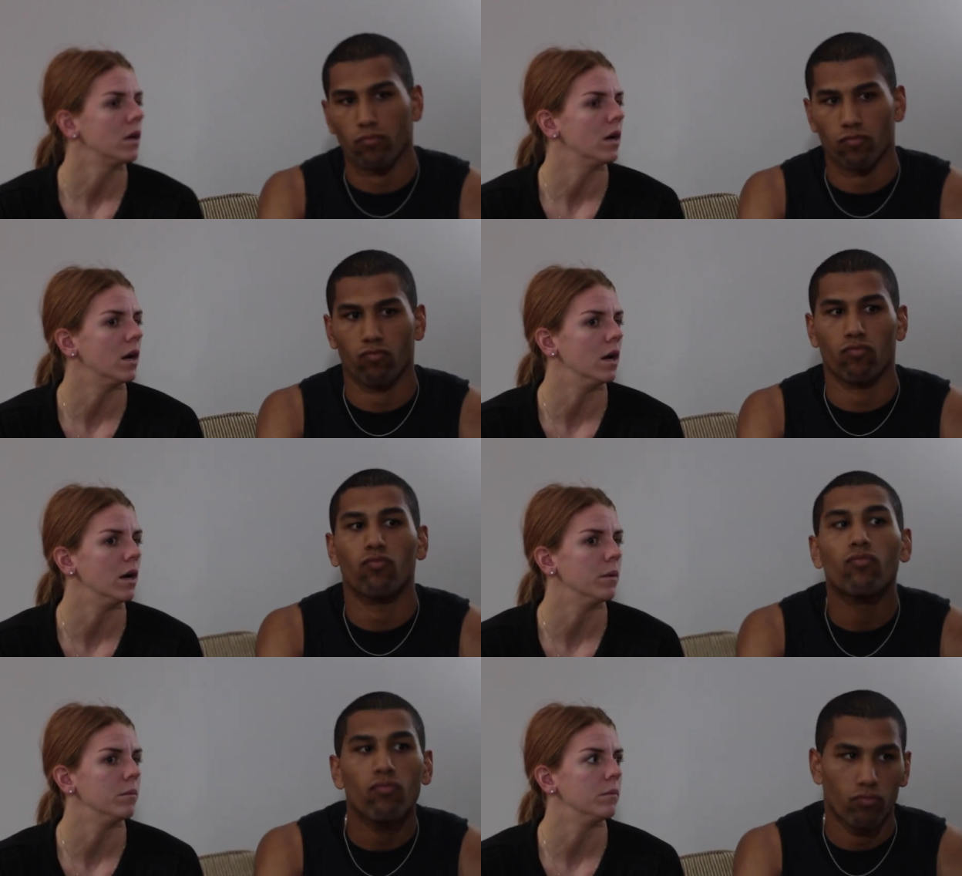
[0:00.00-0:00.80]

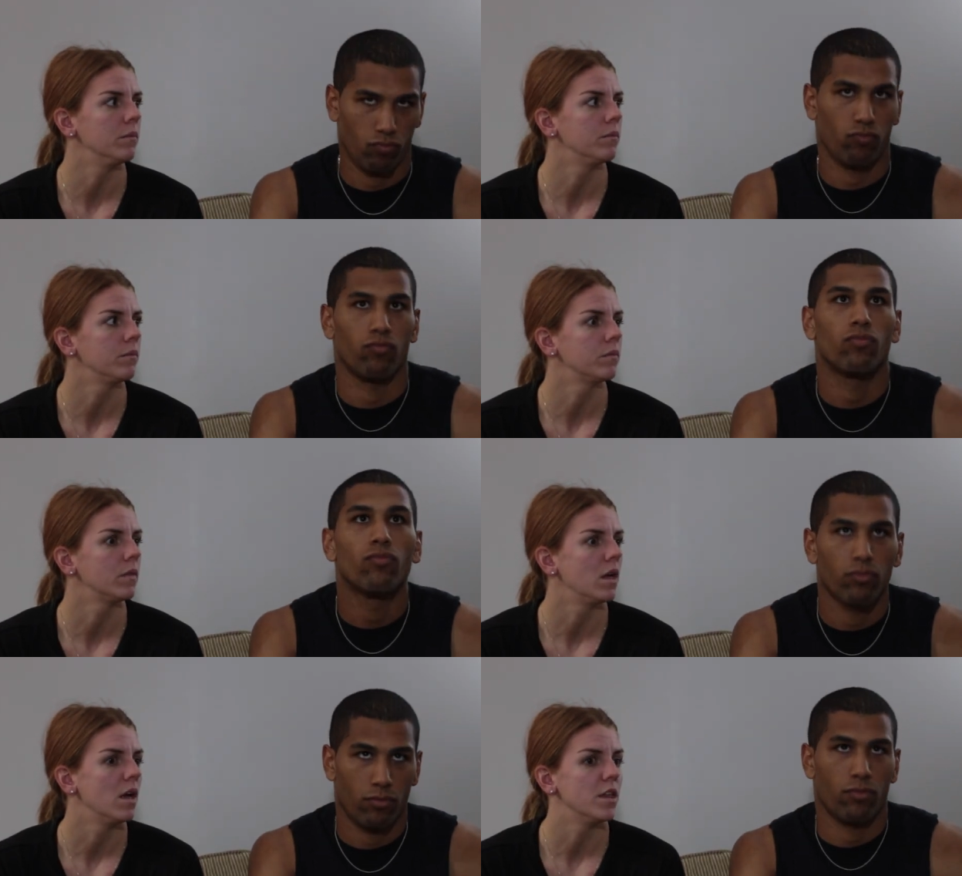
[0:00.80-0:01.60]
Speaker 1: Um,
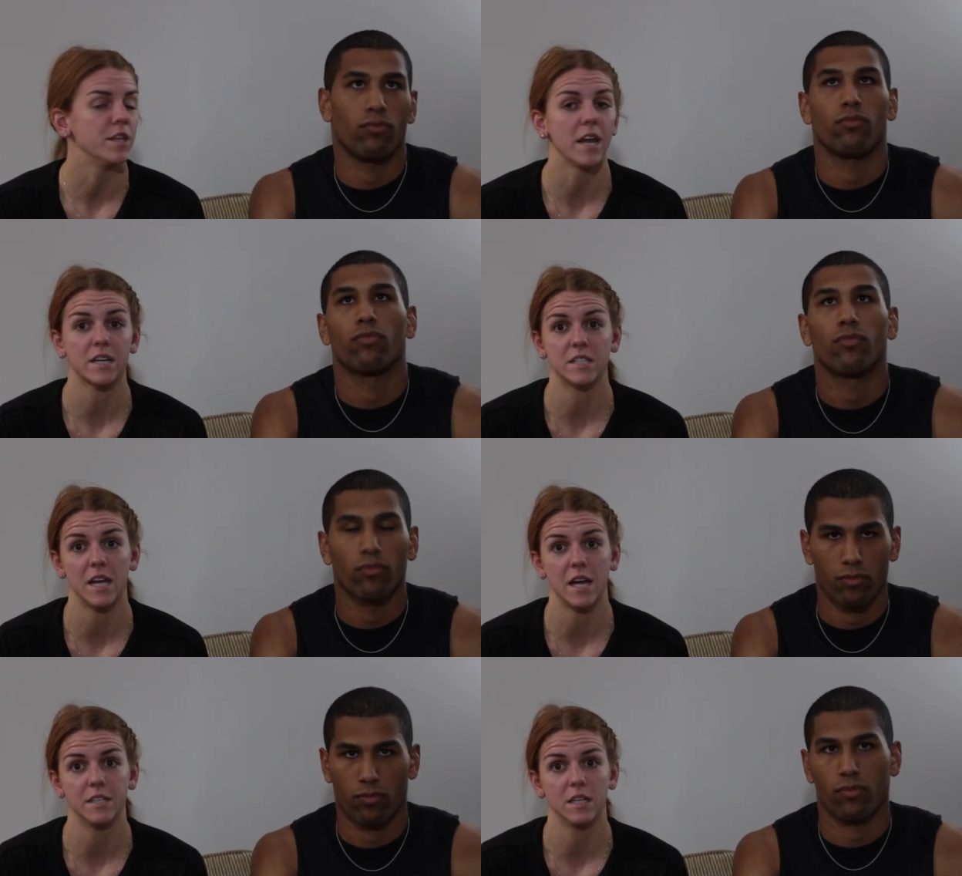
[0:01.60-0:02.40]
the next
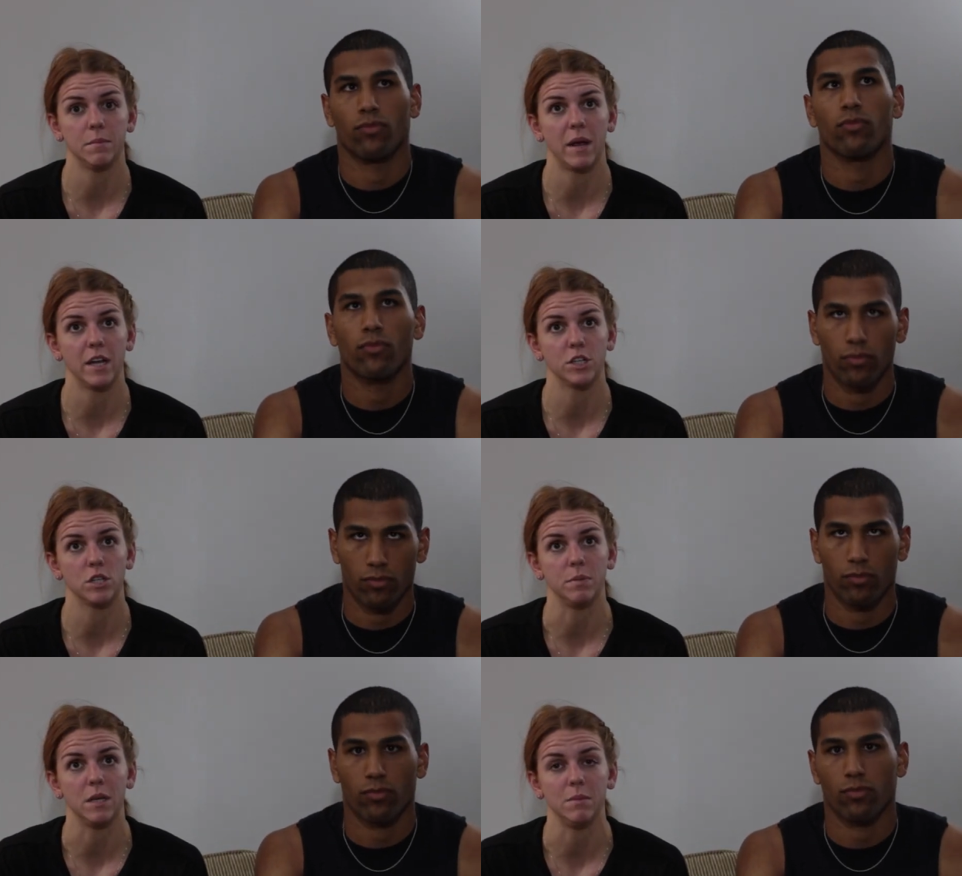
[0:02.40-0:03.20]
day I did manage
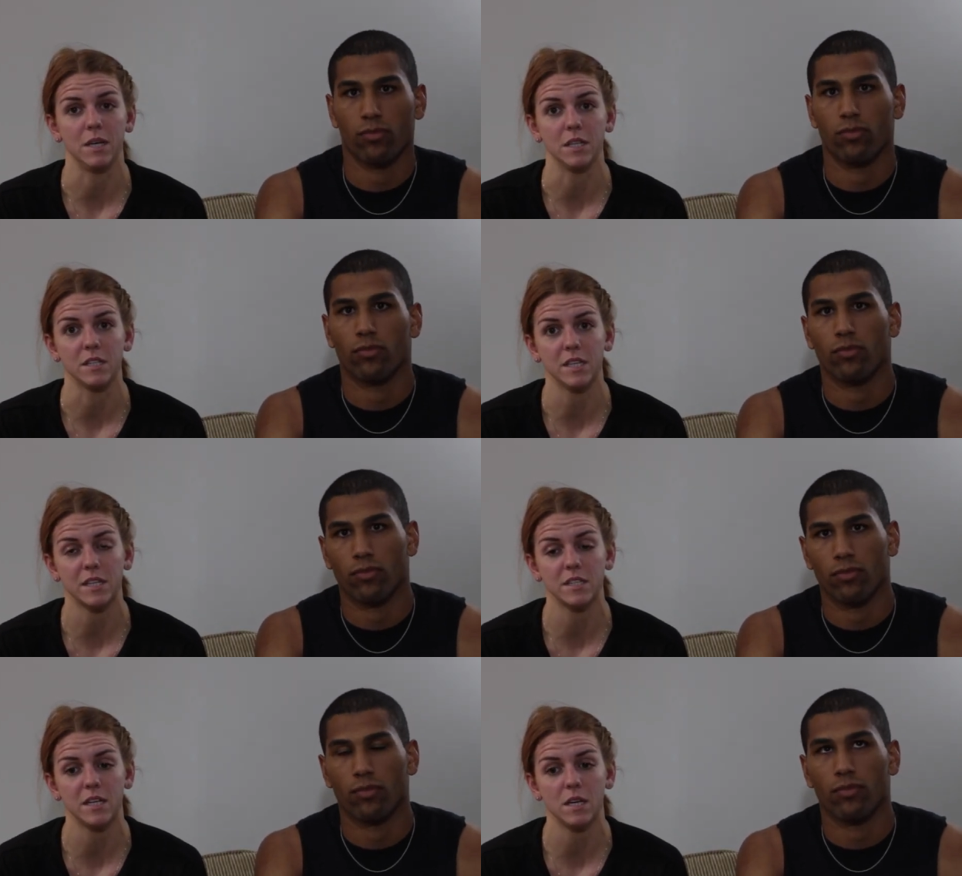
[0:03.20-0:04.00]
to PB in the
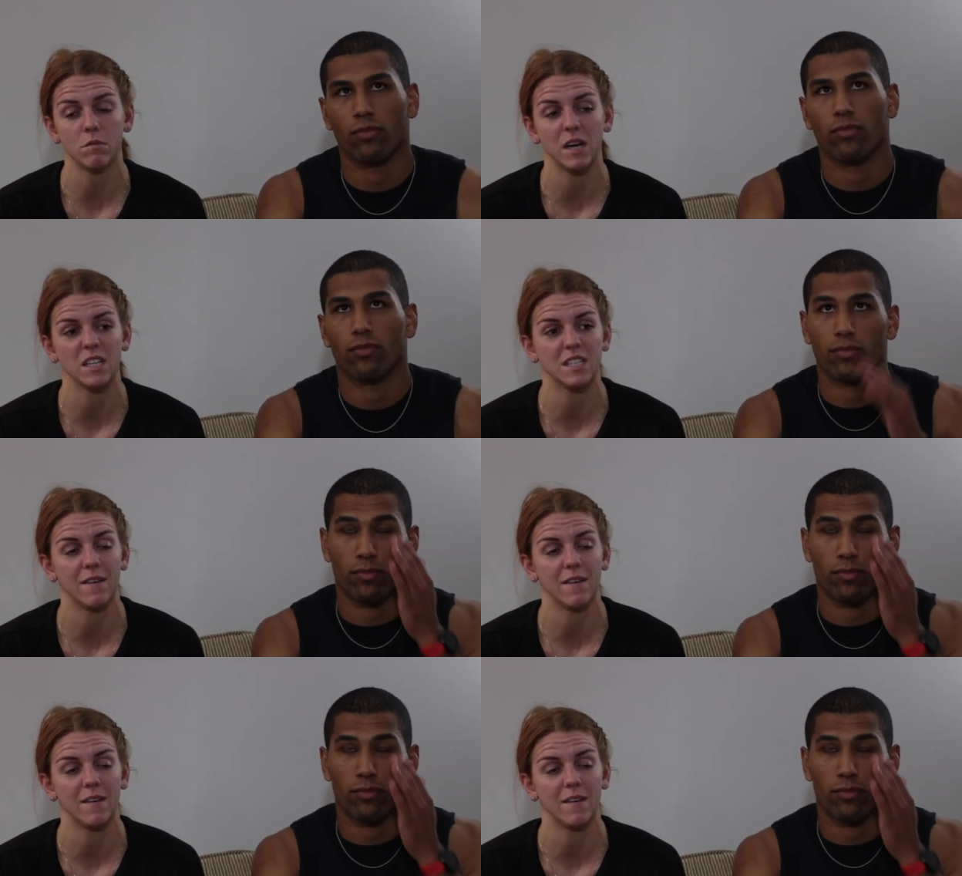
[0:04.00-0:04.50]
60, ran